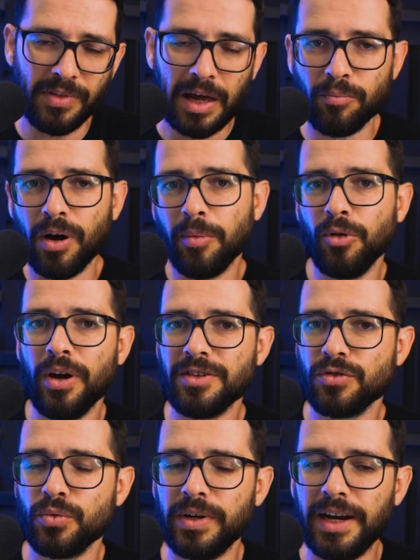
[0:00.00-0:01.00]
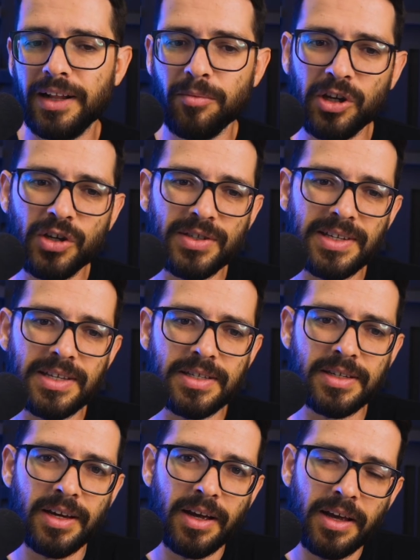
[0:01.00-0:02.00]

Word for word: that Pablo has created because it's